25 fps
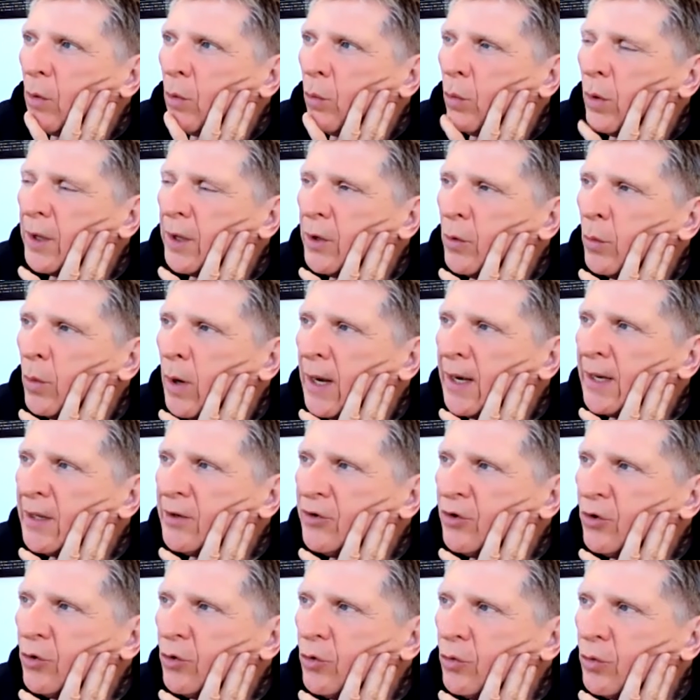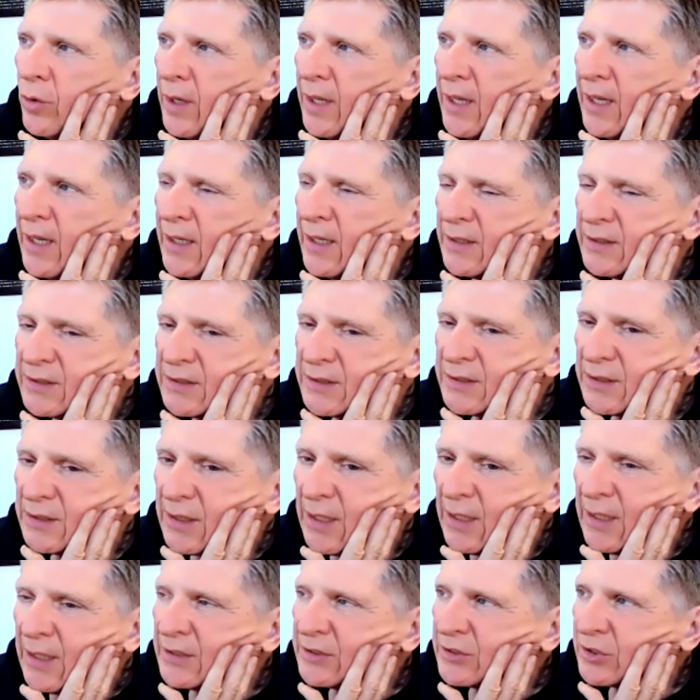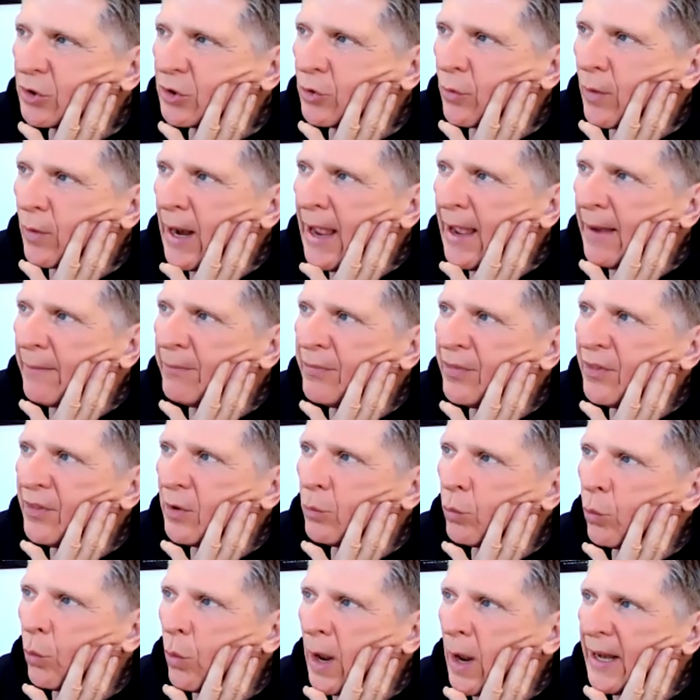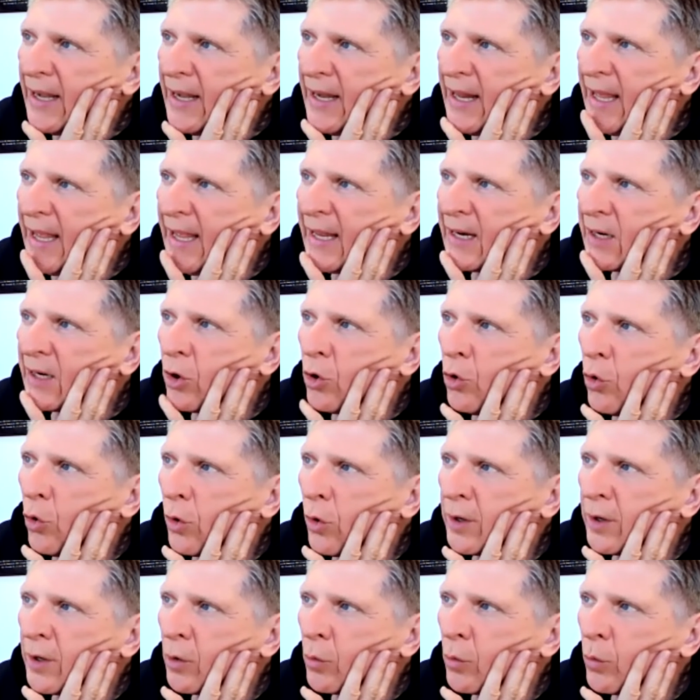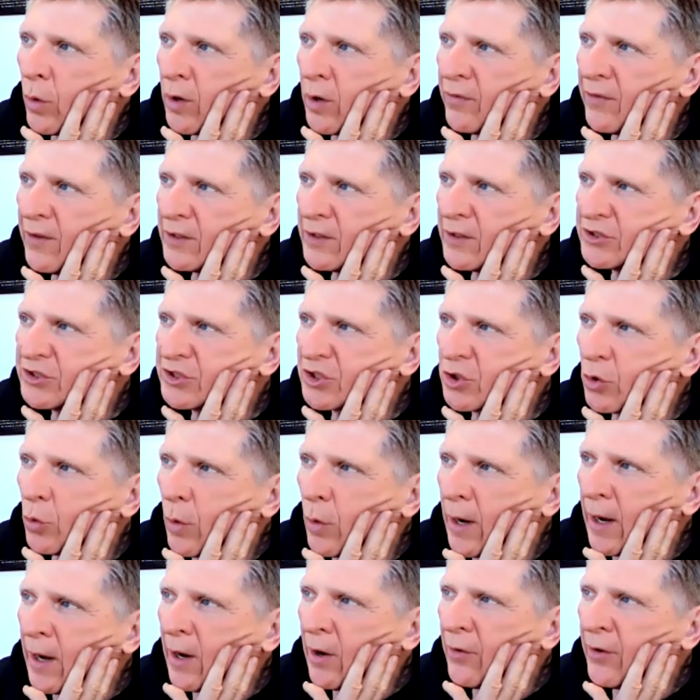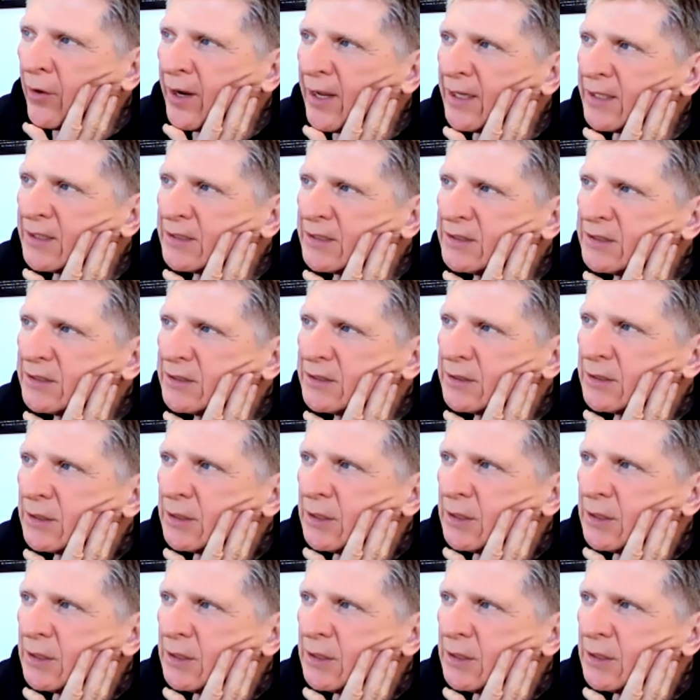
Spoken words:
What you want to do is grab the right hand corner where the square is,